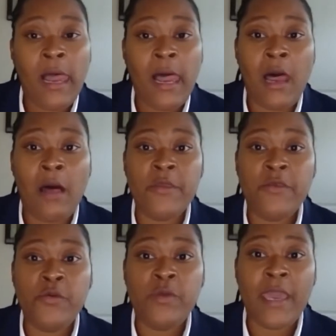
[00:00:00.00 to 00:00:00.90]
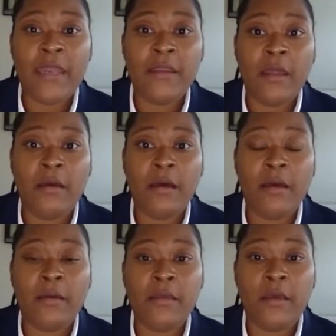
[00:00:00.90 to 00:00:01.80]
You can
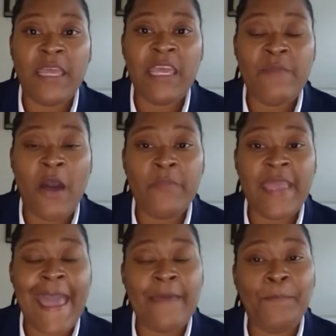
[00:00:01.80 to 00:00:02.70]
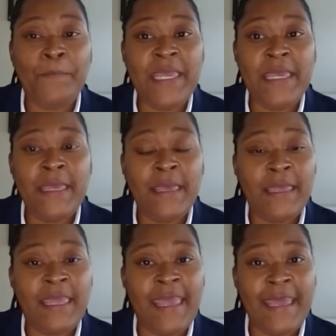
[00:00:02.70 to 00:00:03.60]
email me at
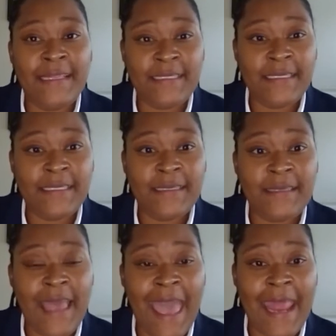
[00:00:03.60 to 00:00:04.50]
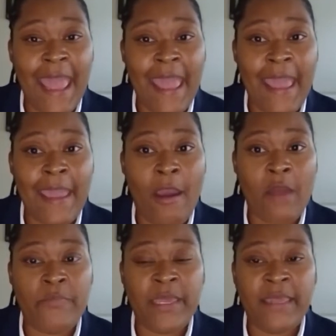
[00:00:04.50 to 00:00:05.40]

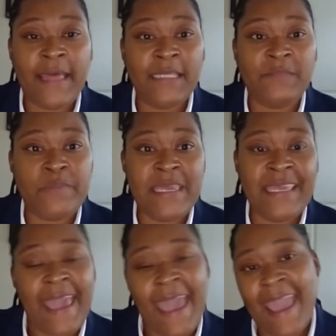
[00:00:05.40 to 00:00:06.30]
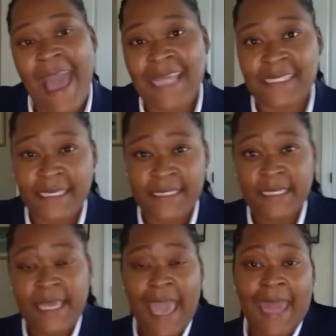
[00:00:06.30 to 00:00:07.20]
bkitt@AARP, that's
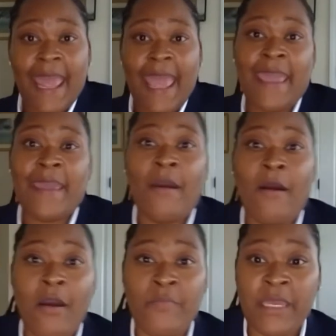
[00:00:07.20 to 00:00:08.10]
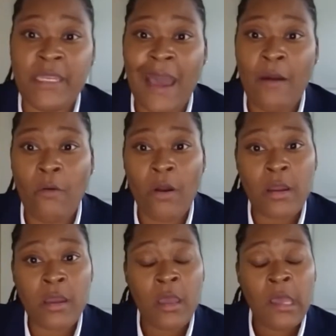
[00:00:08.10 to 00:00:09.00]
BKITT
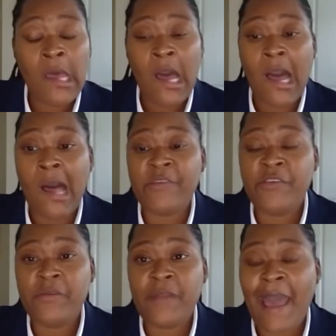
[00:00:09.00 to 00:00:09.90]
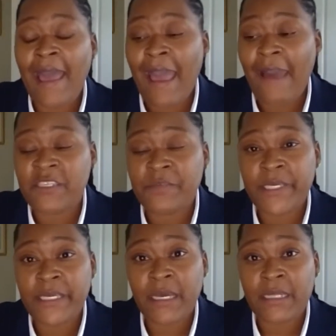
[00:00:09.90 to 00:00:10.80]
@AARP.org. You do not have to
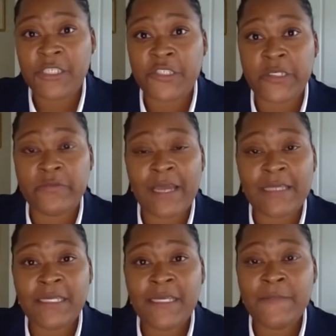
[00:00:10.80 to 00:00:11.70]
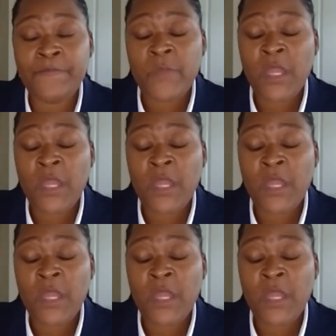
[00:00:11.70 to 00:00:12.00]
be a district resident.